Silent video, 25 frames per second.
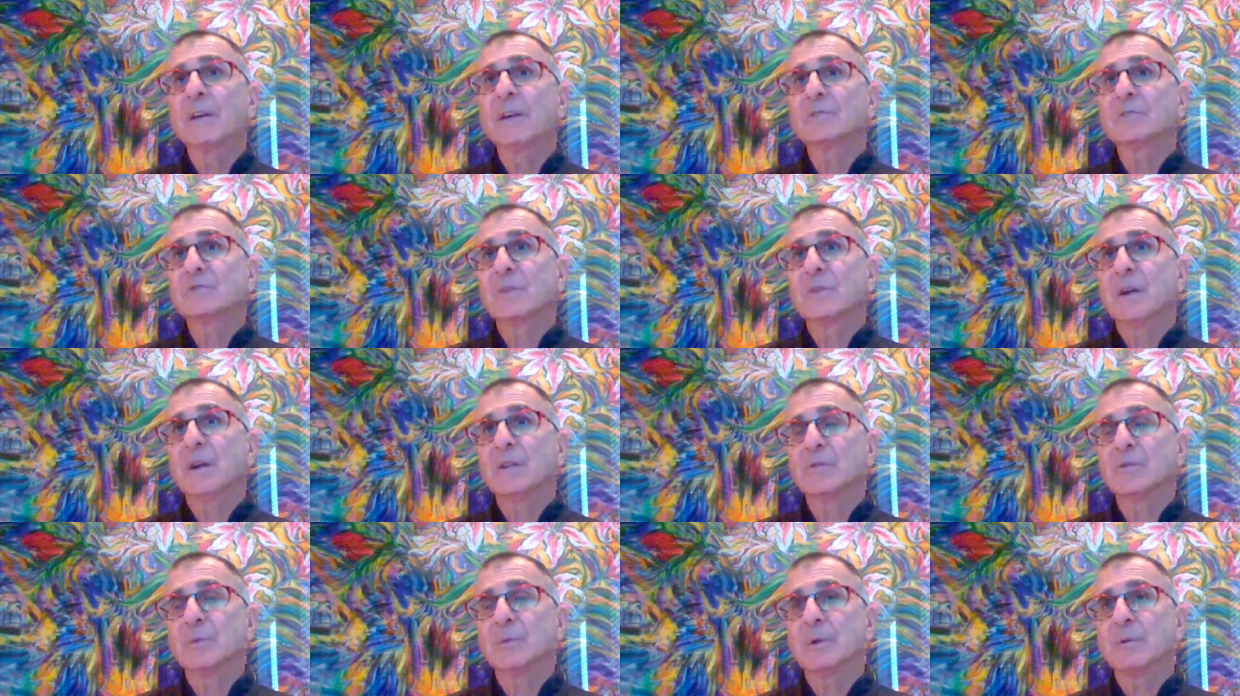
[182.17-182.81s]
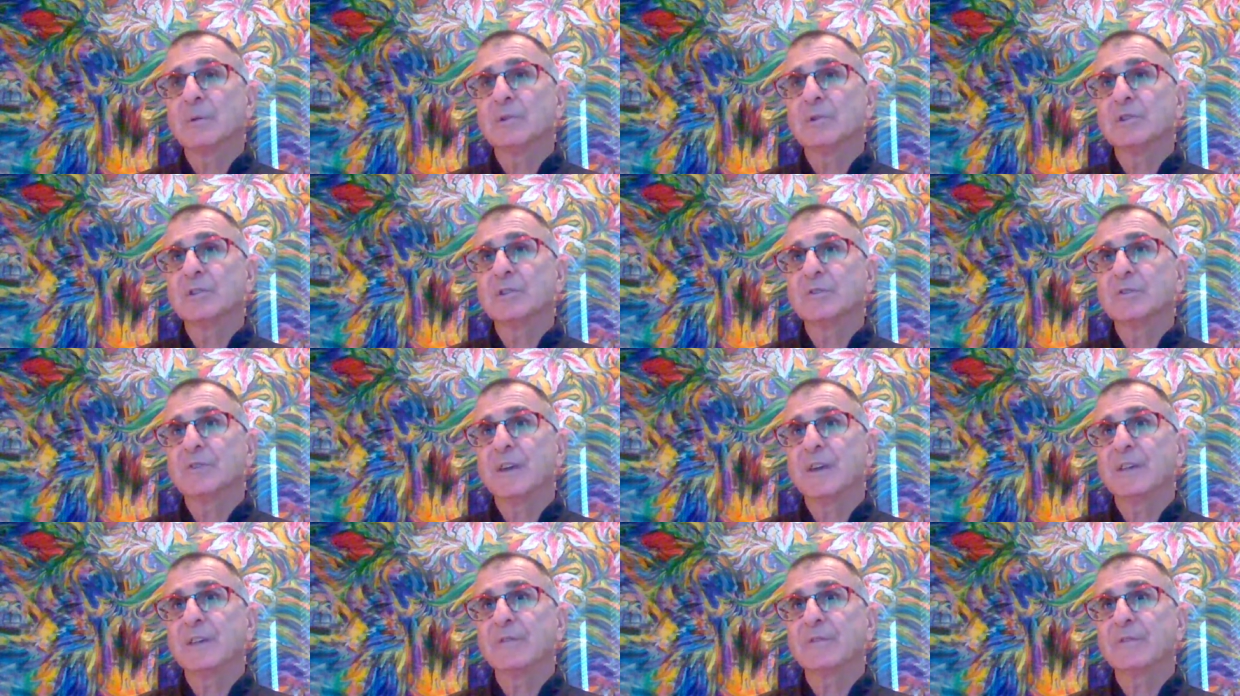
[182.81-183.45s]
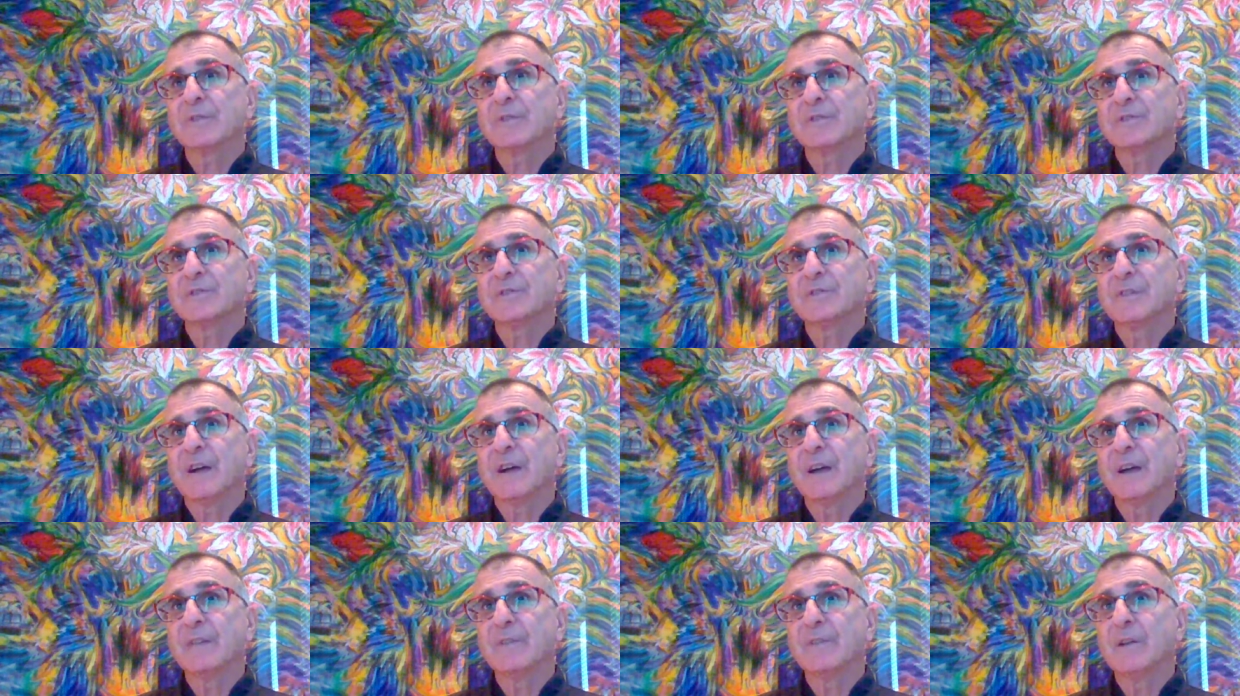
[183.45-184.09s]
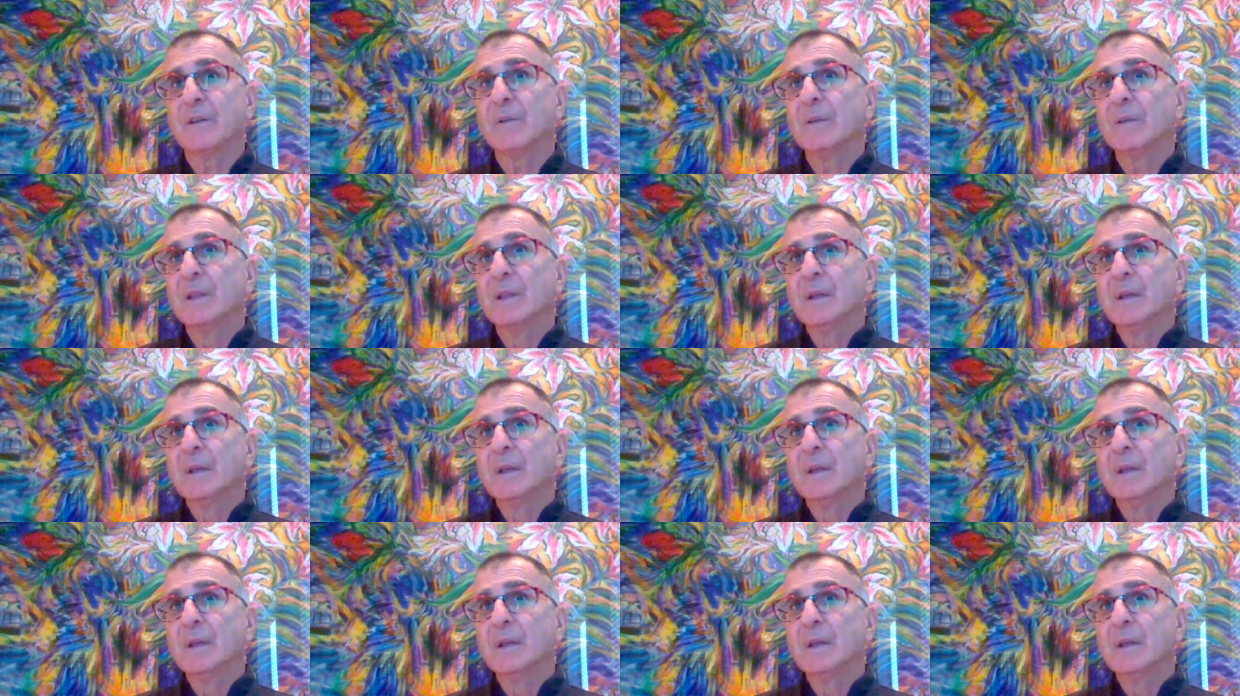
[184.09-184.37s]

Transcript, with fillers: restaurants, we were just fighting for survival.